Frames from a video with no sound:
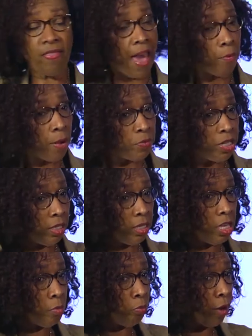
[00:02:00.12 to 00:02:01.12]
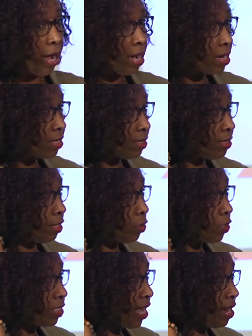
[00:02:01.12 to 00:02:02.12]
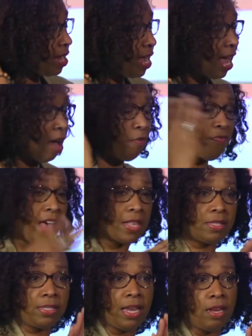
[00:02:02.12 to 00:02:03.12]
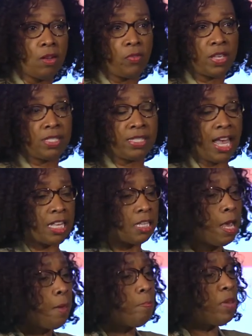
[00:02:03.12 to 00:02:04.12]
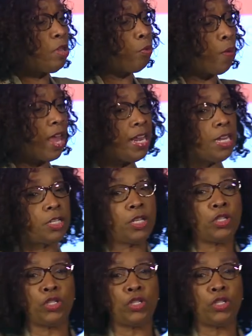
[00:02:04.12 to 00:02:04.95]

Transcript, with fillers: That reptilian brain is still sending out that signal that says, be ready to